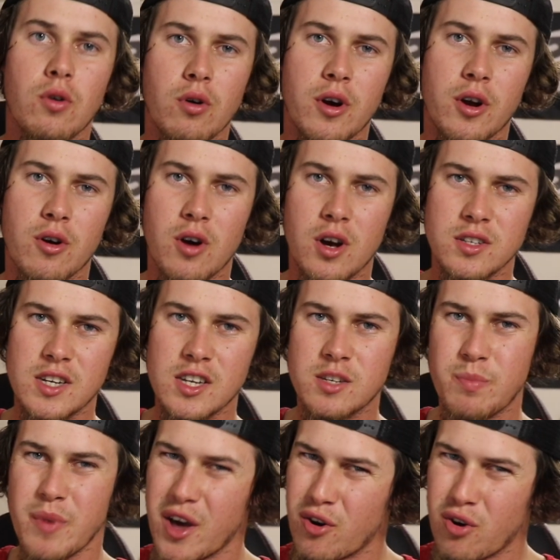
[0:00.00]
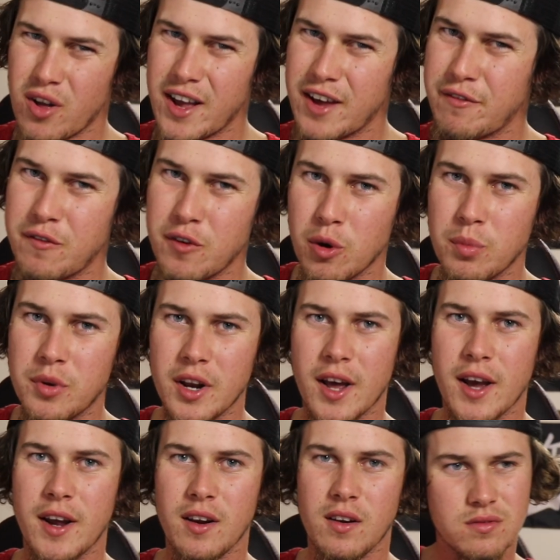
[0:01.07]
Alright guys, that's about all I had filmed
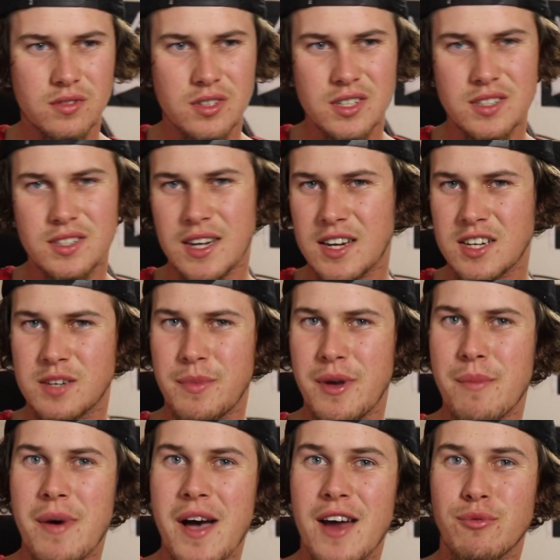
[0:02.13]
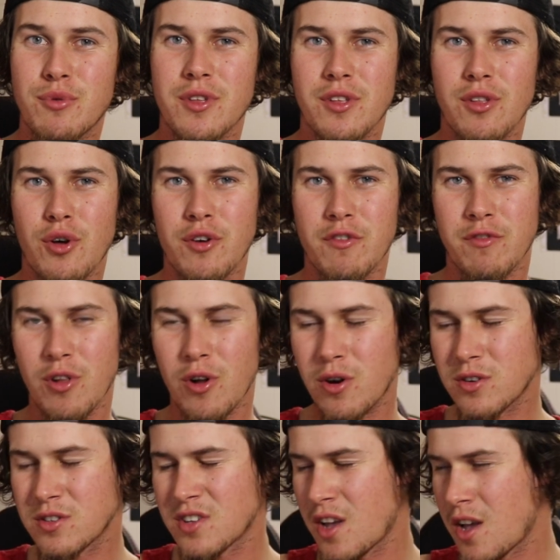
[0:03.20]
today. This tends to be a pattern with a lot of
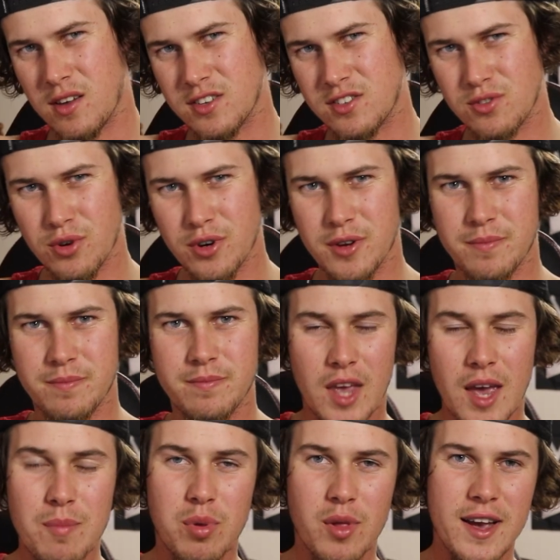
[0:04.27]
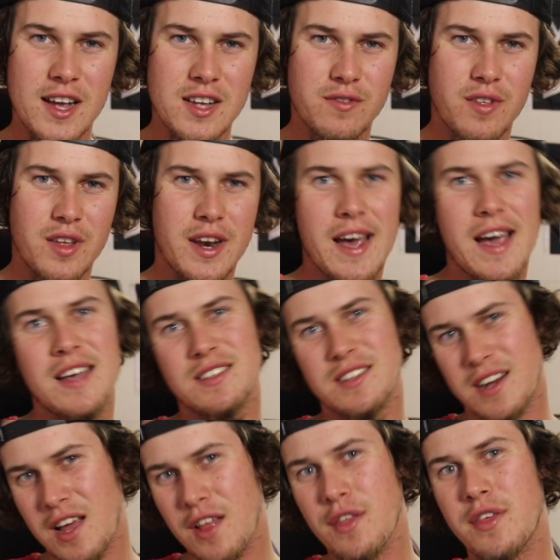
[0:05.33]
vlogs. I sort of get plans for the days
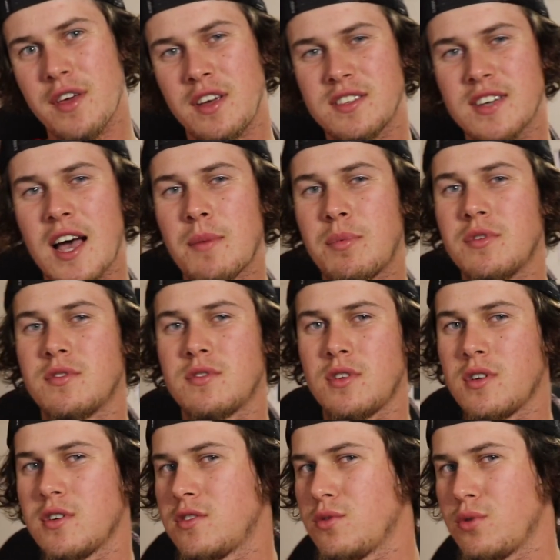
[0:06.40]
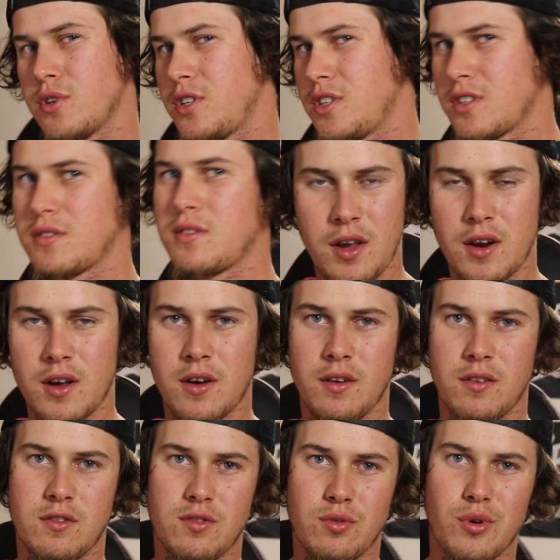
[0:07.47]
and other things happens and I sort of just, you know,
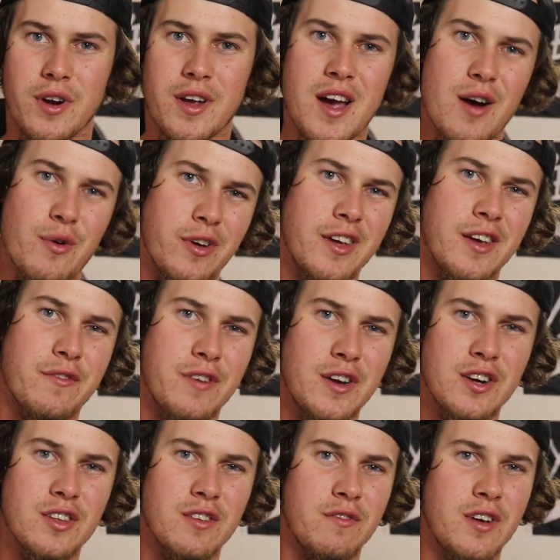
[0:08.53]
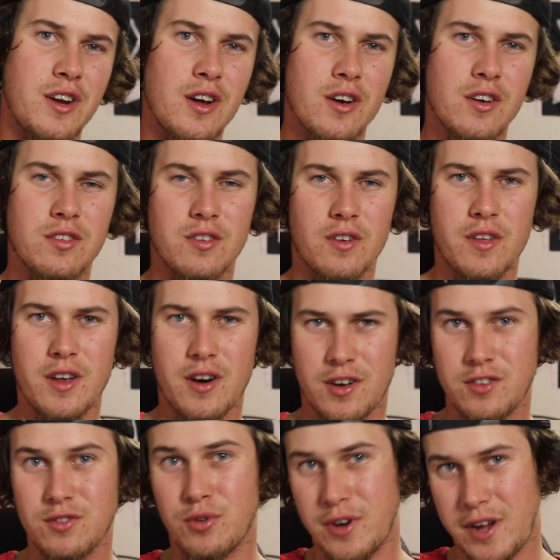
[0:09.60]
sort of can't really finish the video, so then I
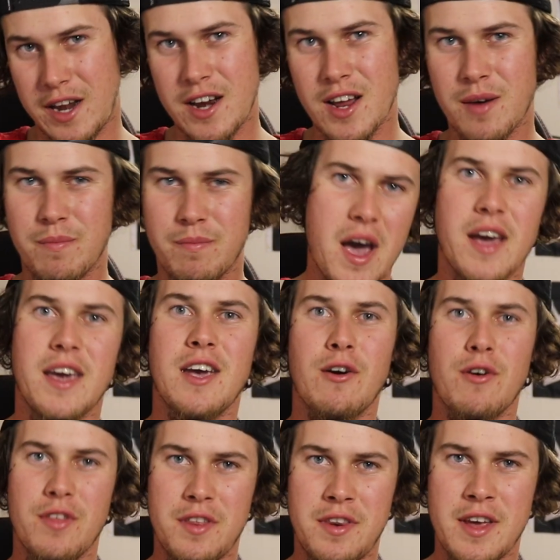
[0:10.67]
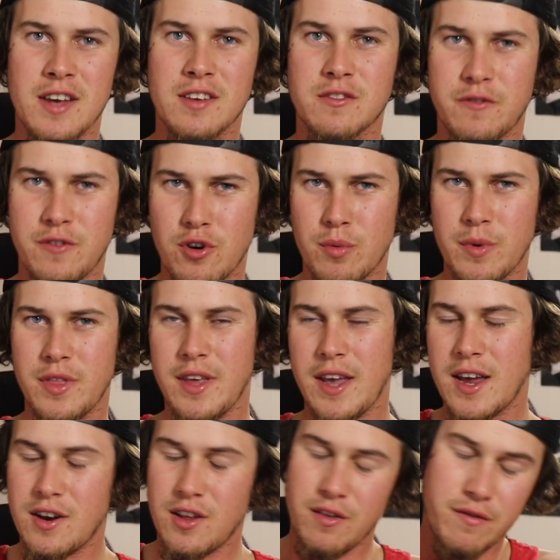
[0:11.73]
sort of end up back here at the desk filming the
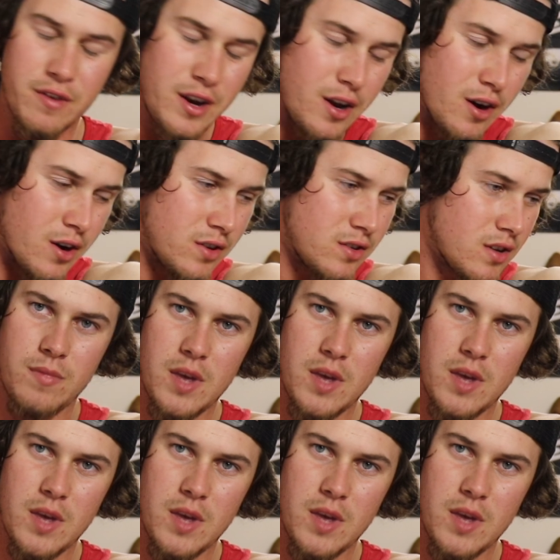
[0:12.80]
end of the videos.